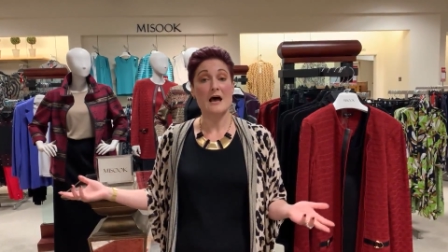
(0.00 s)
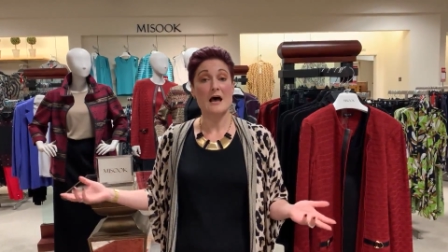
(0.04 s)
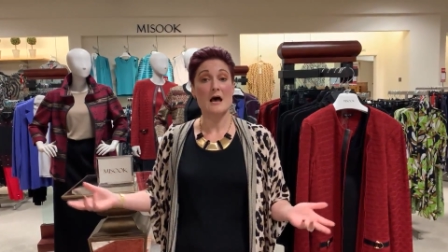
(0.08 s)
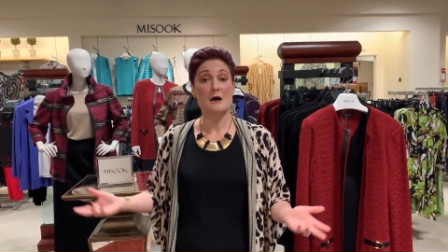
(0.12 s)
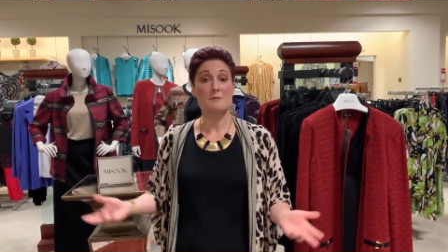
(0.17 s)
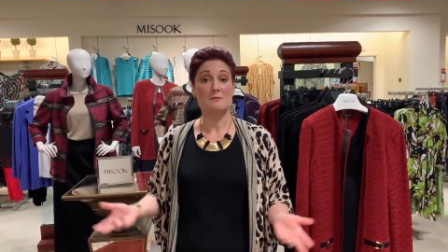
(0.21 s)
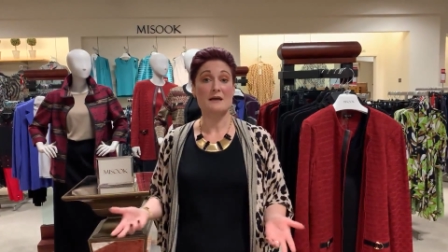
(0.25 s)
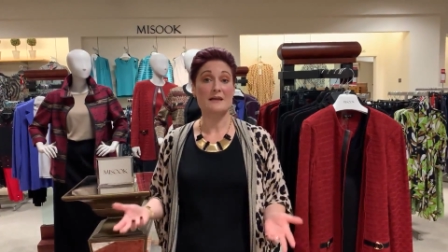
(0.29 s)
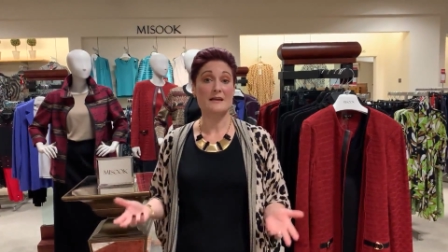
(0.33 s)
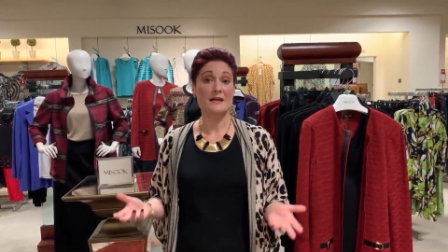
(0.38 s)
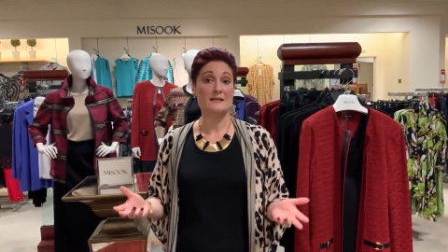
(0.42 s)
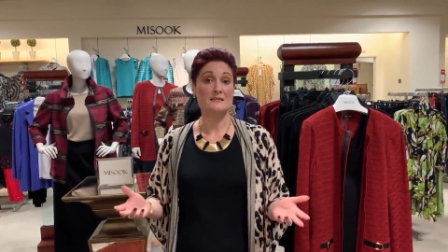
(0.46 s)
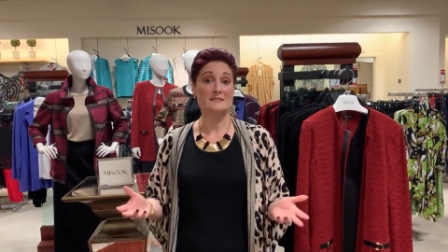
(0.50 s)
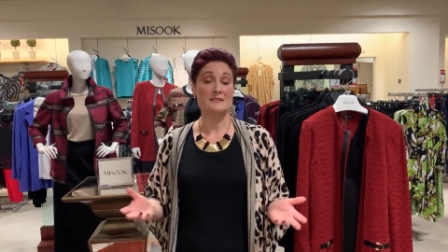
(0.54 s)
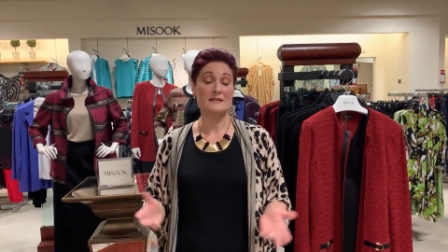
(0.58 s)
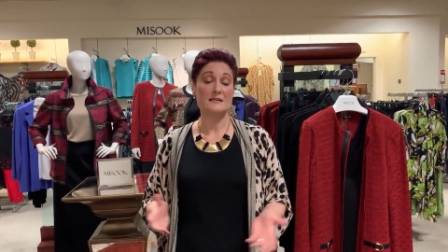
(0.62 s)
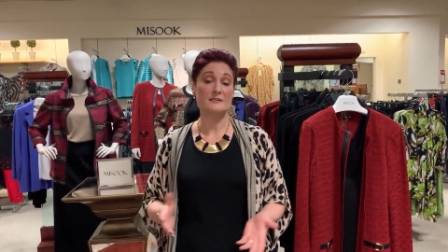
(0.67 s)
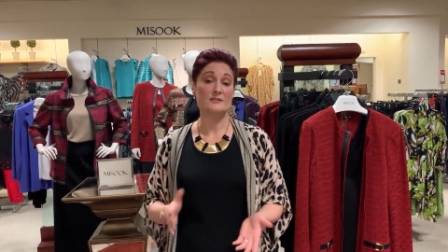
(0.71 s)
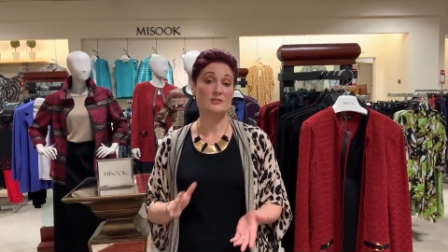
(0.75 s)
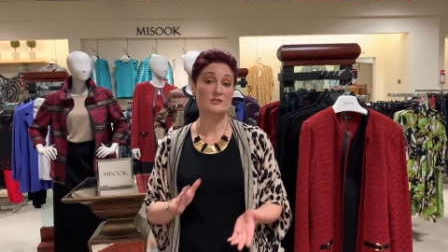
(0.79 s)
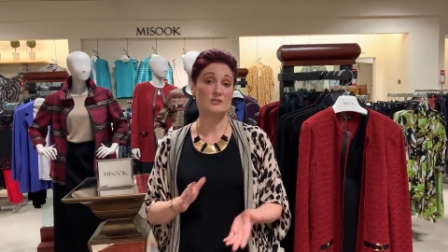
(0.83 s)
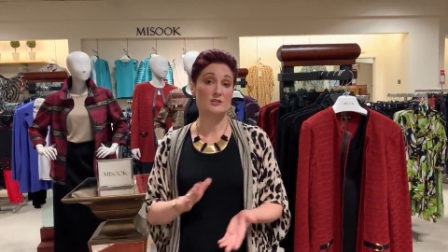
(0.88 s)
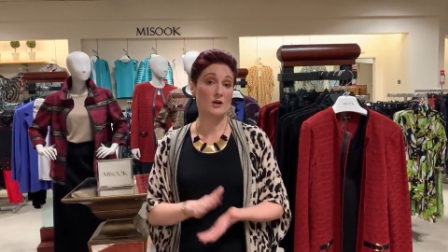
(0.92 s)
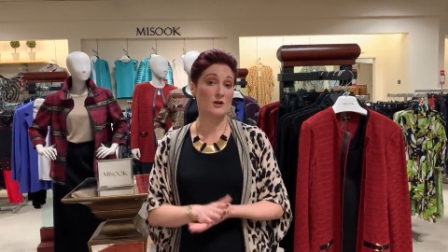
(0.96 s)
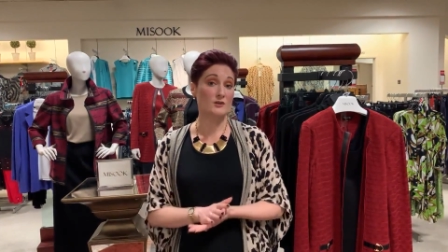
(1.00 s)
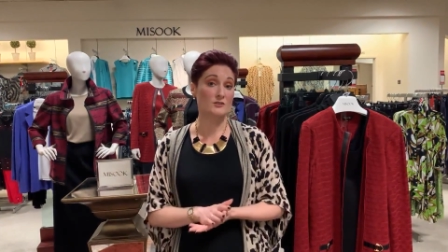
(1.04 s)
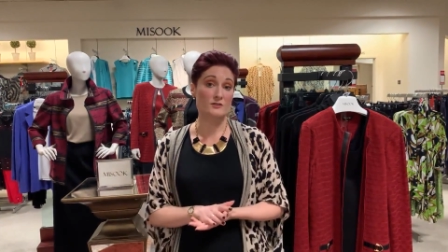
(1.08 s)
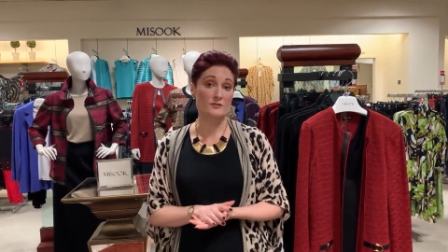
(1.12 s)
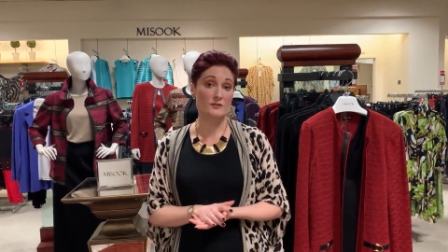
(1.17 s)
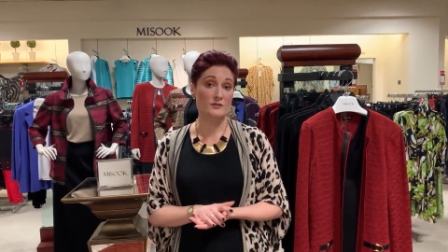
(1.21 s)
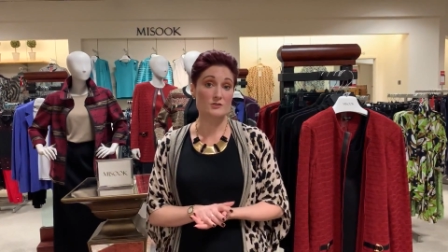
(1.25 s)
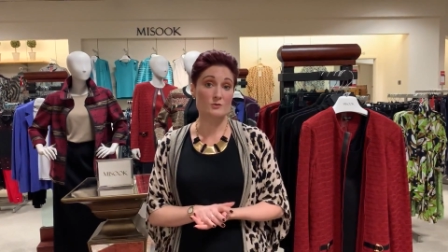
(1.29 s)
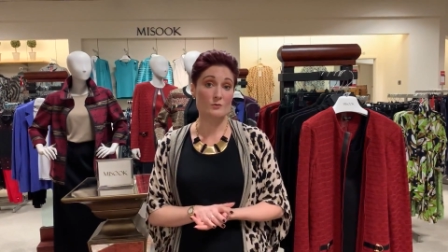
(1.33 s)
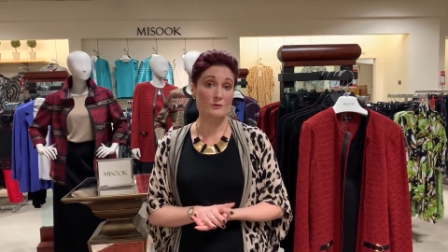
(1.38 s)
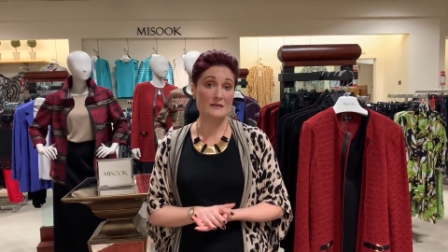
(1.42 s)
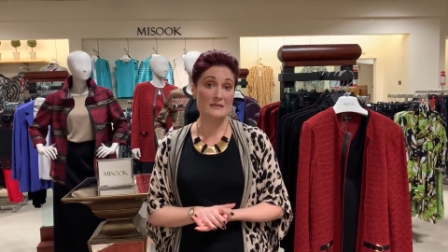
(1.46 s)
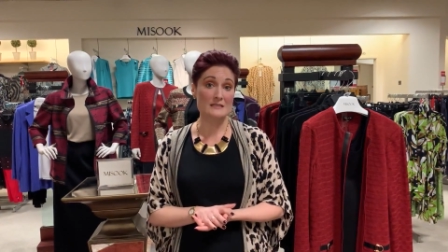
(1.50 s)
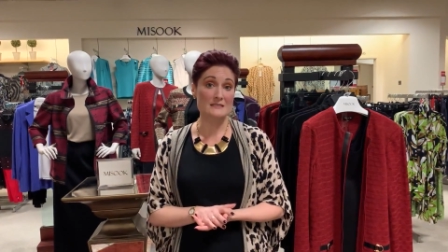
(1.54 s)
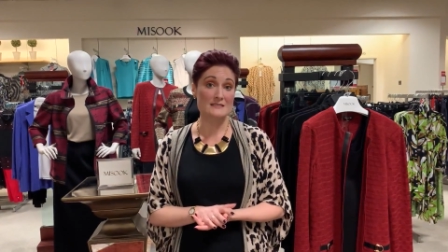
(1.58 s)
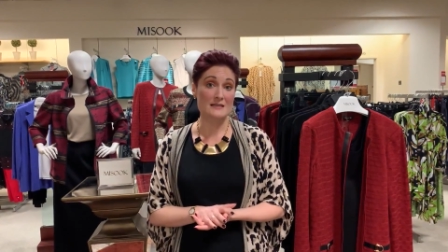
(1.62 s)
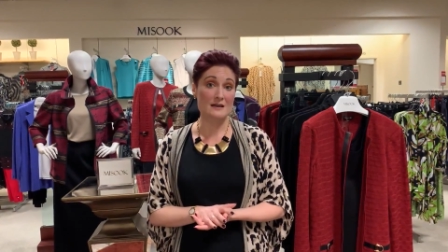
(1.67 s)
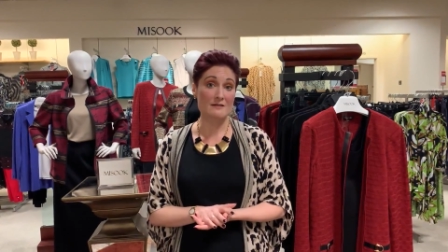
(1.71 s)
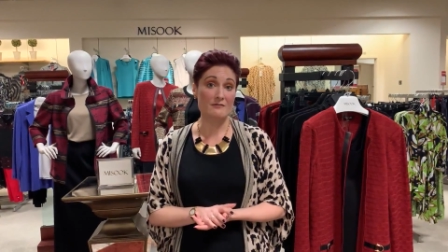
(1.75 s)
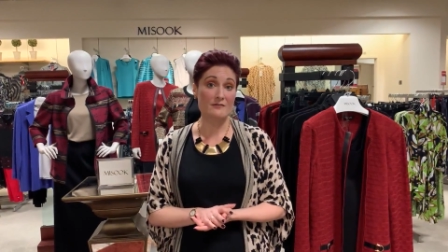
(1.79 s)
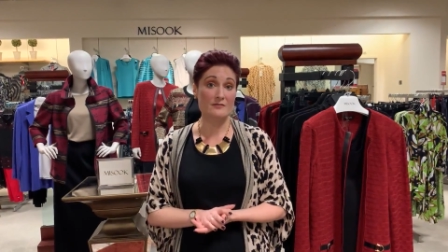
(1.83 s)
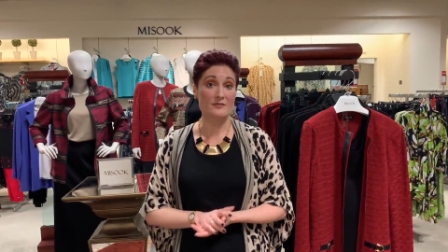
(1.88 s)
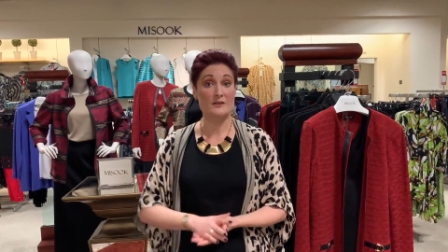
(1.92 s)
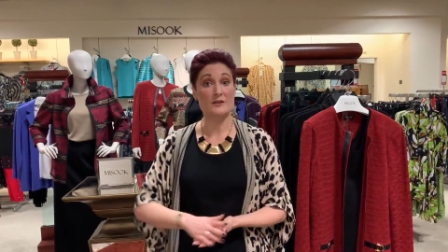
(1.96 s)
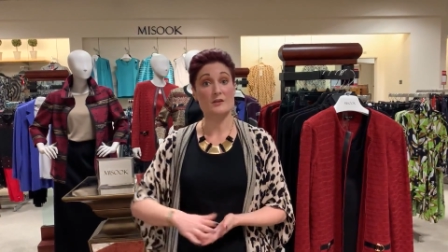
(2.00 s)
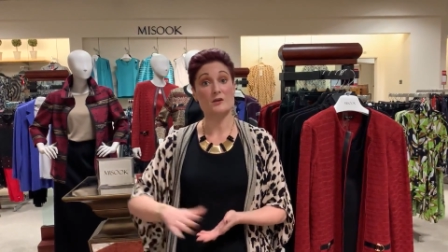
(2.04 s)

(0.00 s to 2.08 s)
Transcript: Um, like I said, it starts on the 27th,